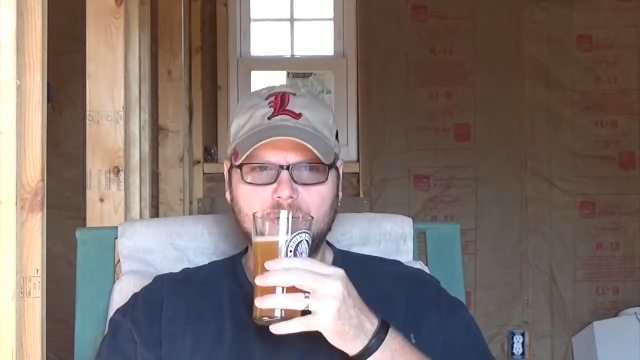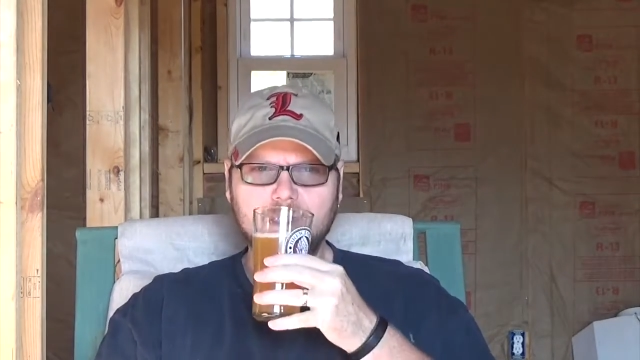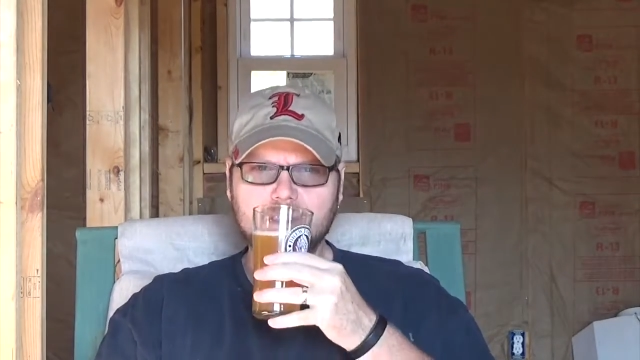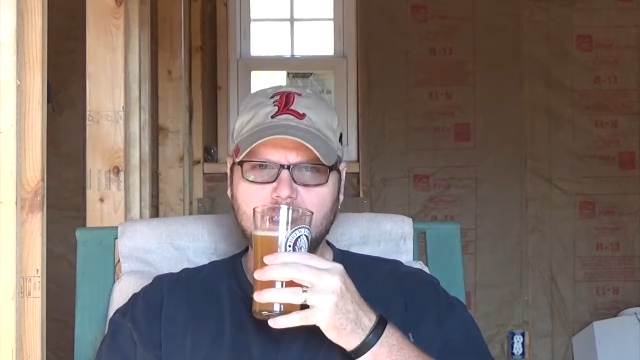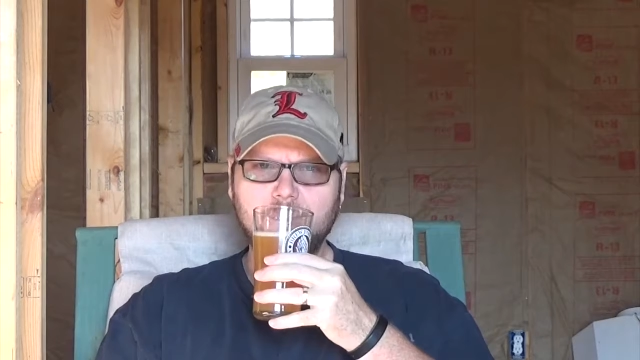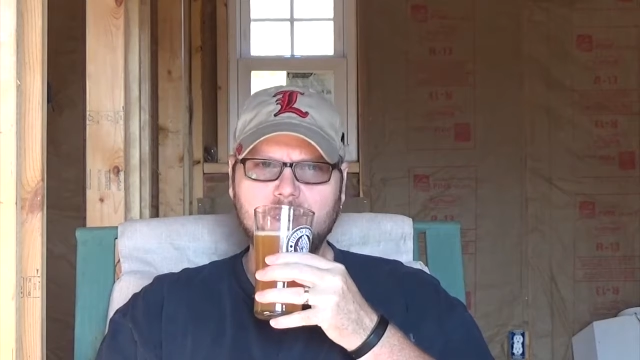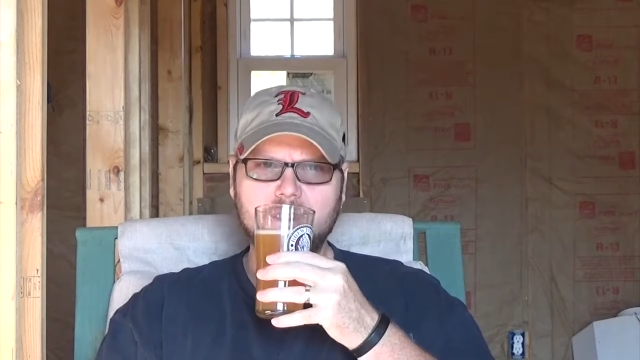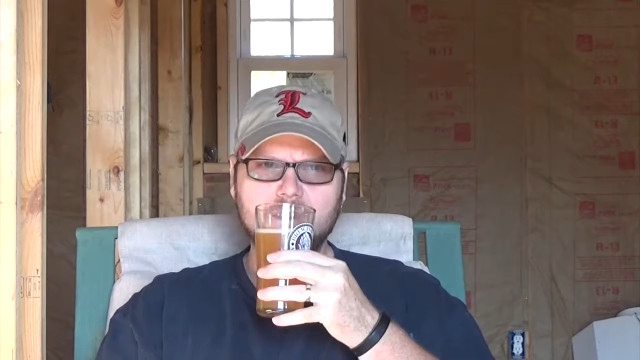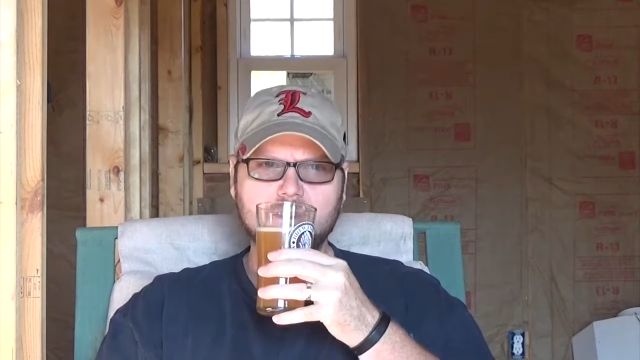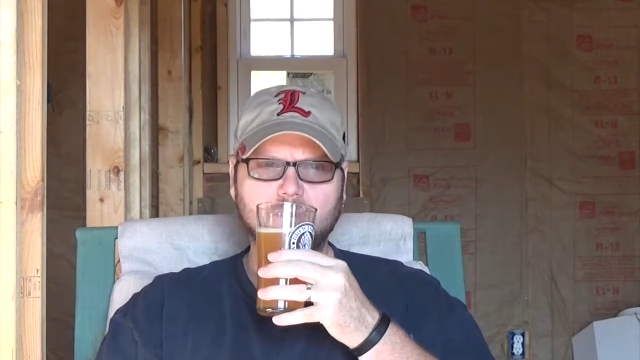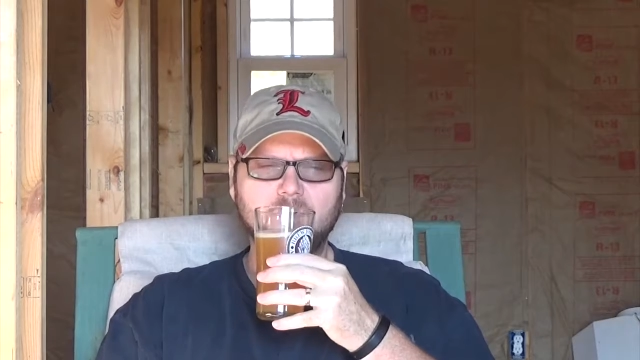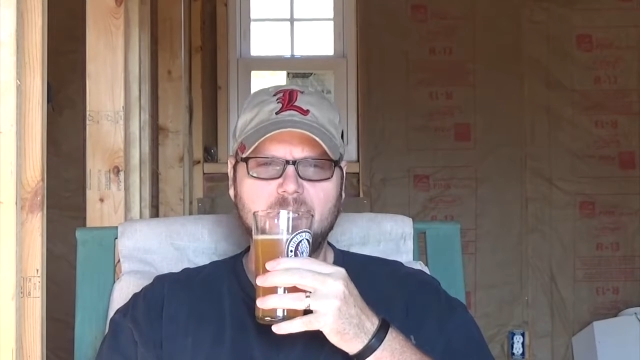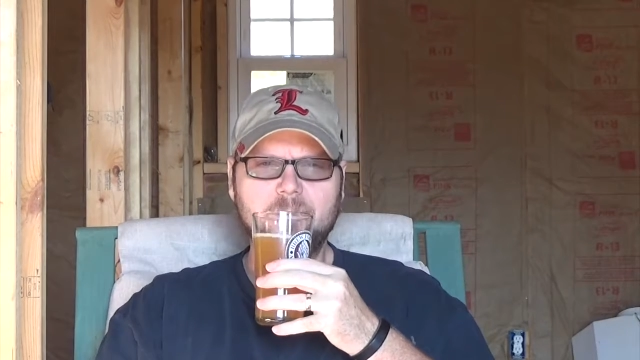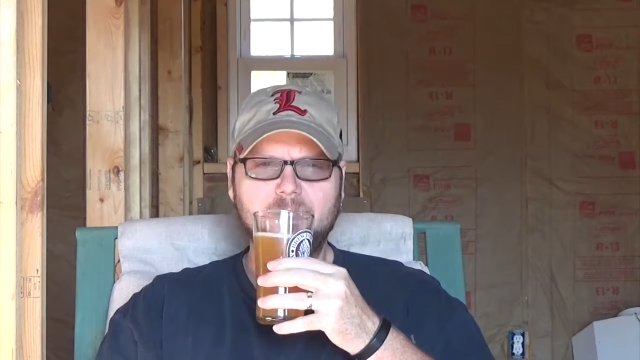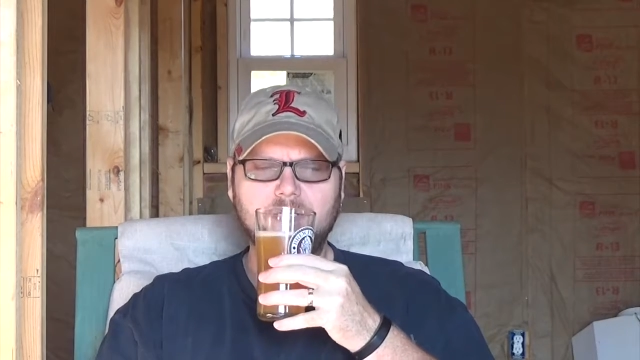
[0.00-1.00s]
because I'm getting
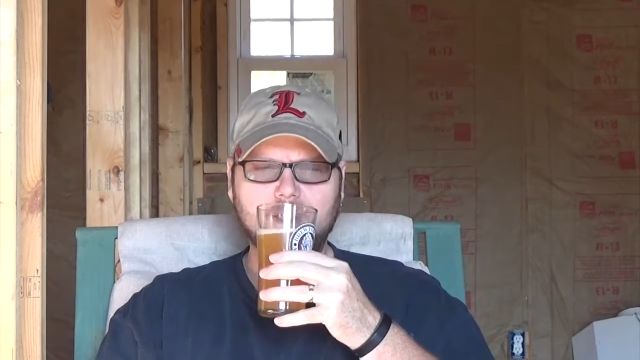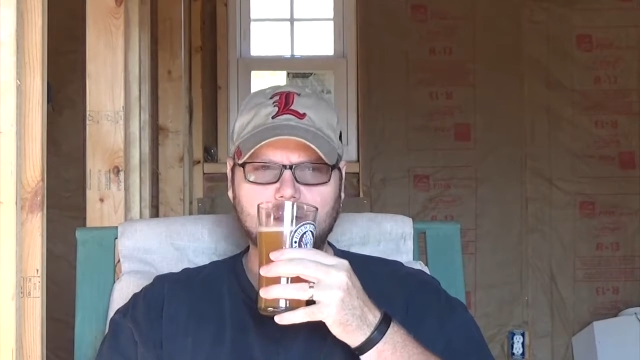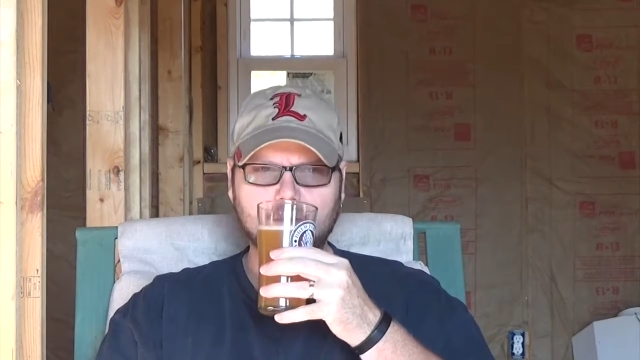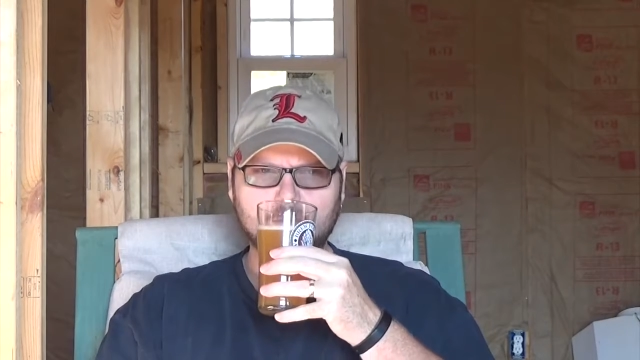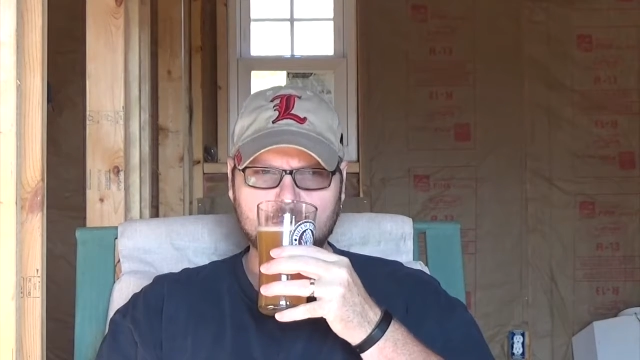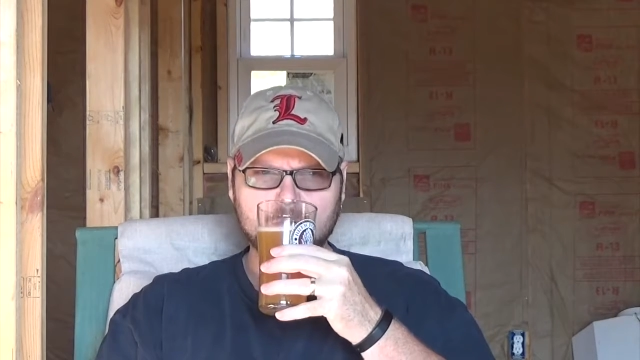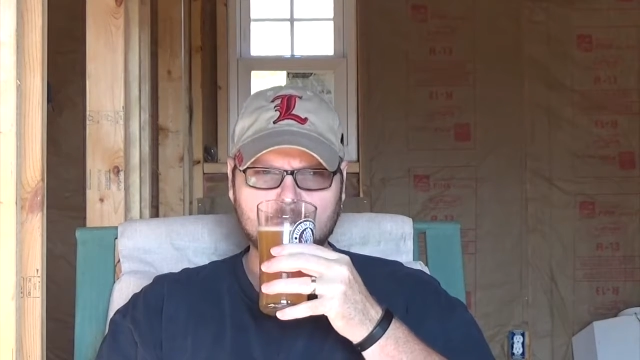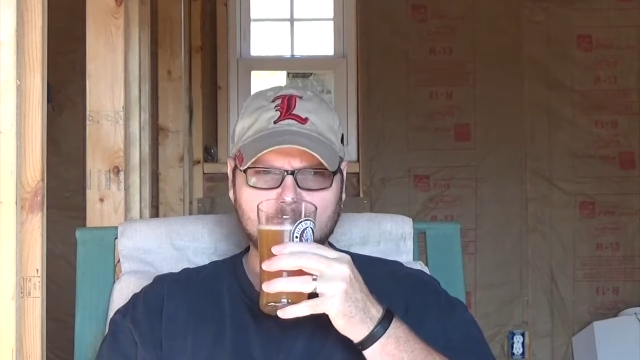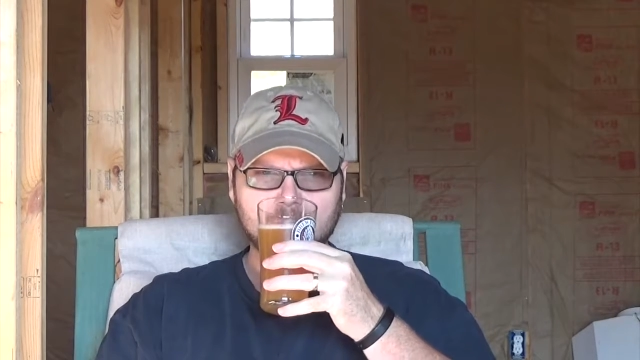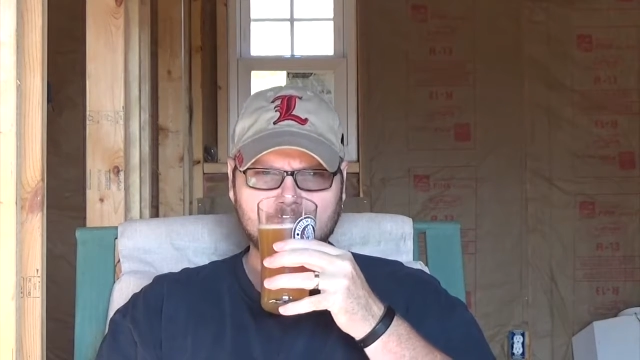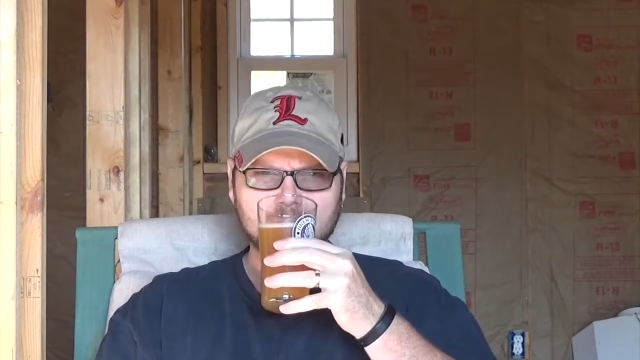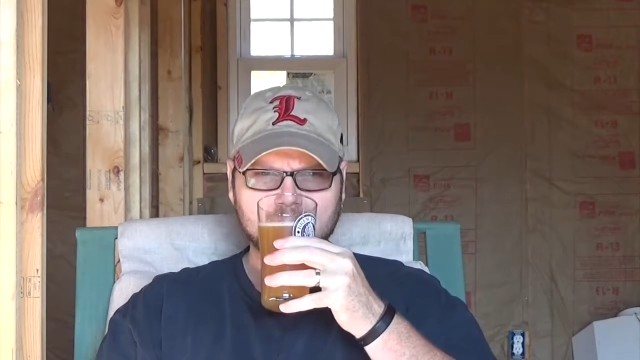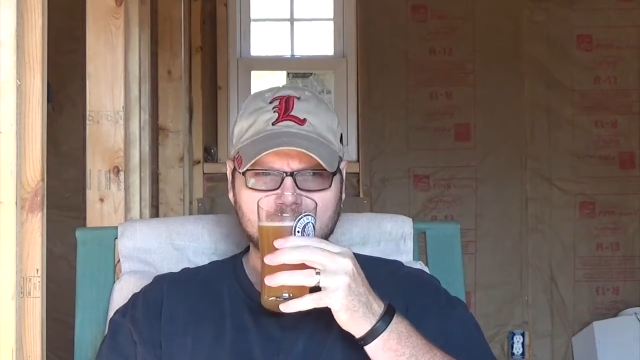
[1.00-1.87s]
some lemony notes.